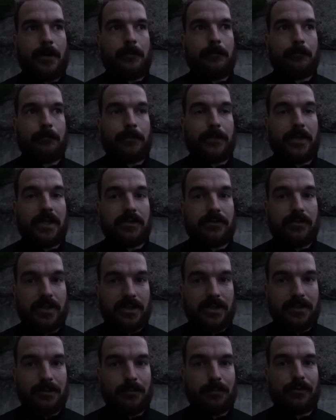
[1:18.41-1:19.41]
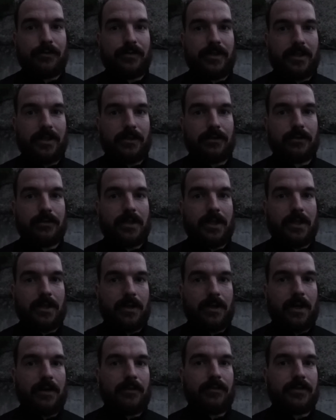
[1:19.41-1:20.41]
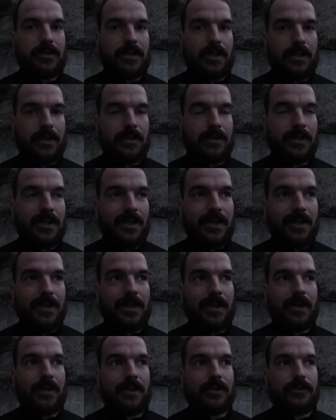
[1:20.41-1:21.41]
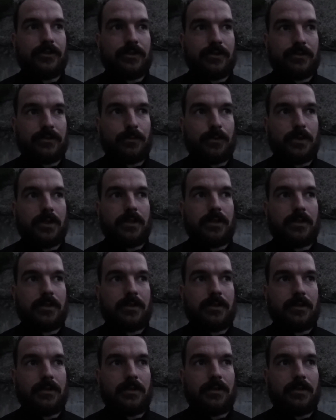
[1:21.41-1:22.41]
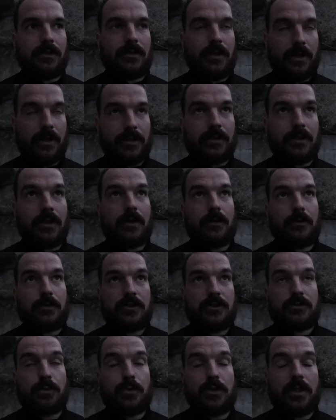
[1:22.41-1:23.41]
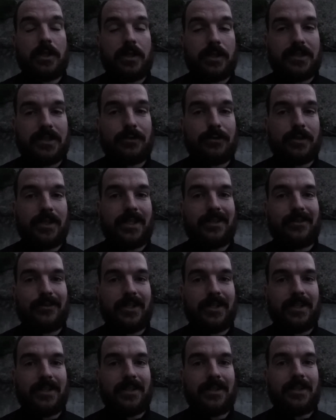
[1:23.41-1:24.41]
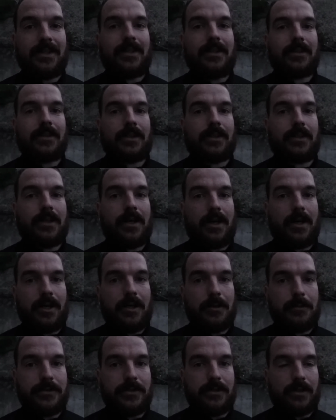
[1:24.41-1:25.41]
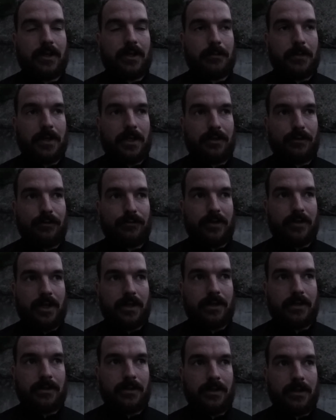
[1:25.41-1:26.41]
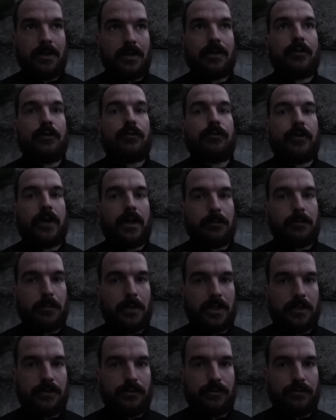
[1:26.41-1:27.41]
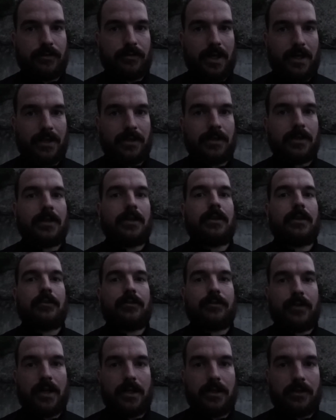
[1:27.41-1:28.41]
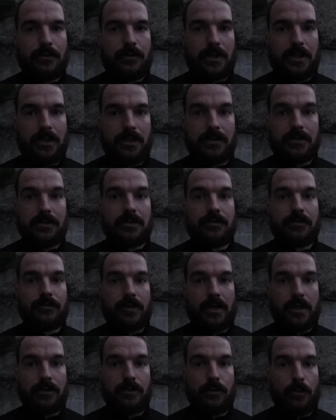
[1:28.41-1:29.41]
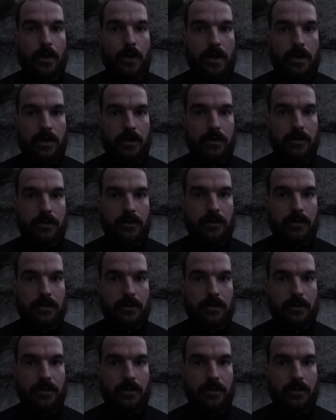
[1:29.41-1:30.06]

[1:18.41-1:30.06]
Um, it's a very simple video that I have today and I just wouldn't like I would just would like to reiterate that carbs do not make you fat. Fat makes you fat. The fat you eat is the fat you wear.